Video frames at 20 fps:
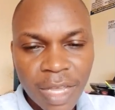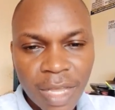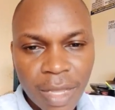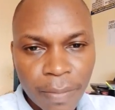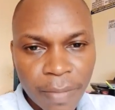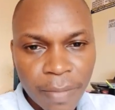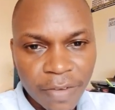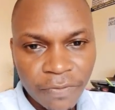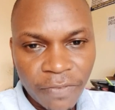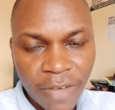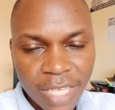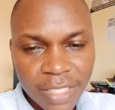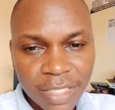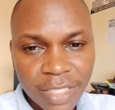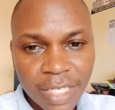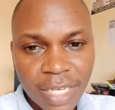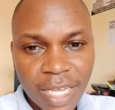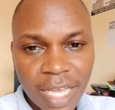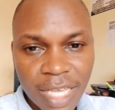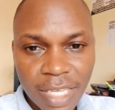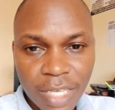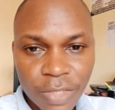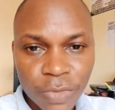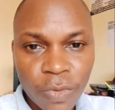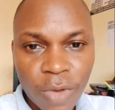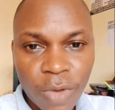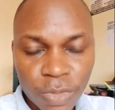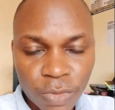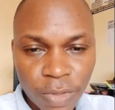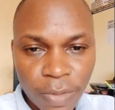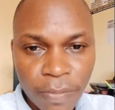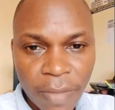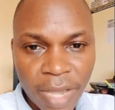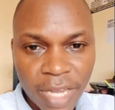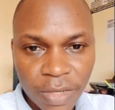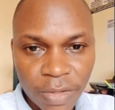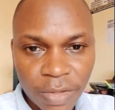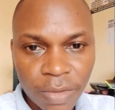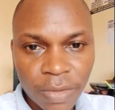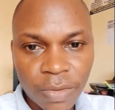But first, I just want to
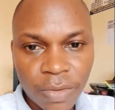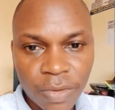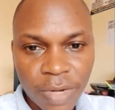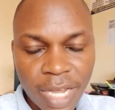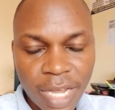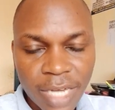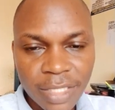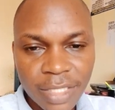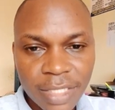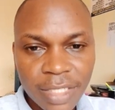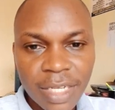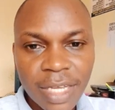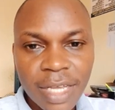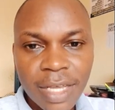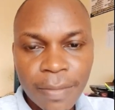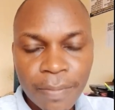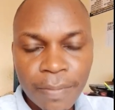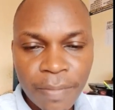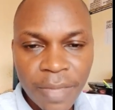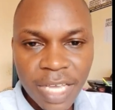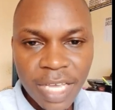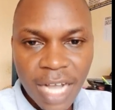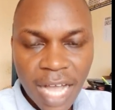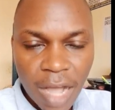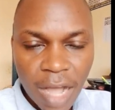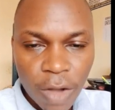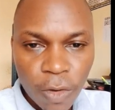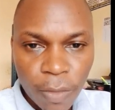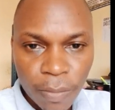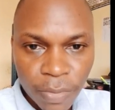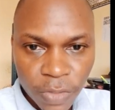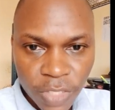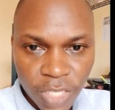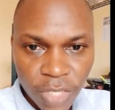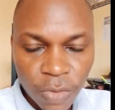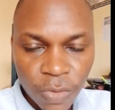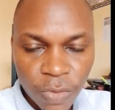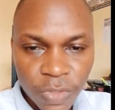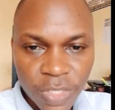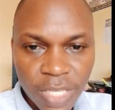remind you that being a computer
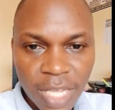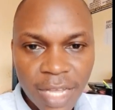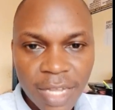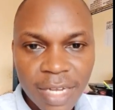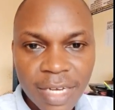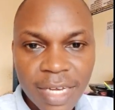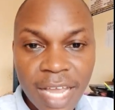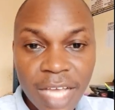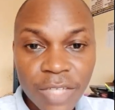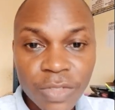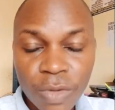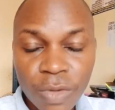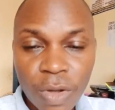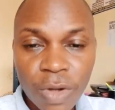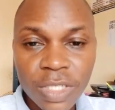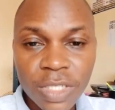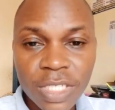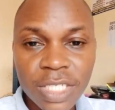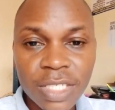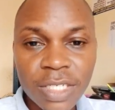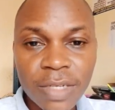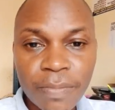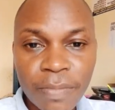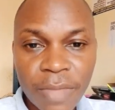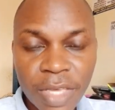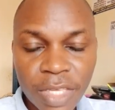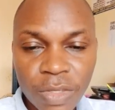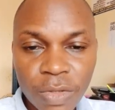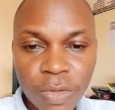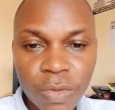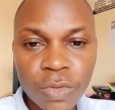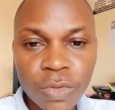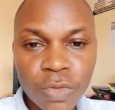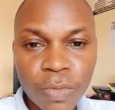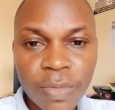user does not make you to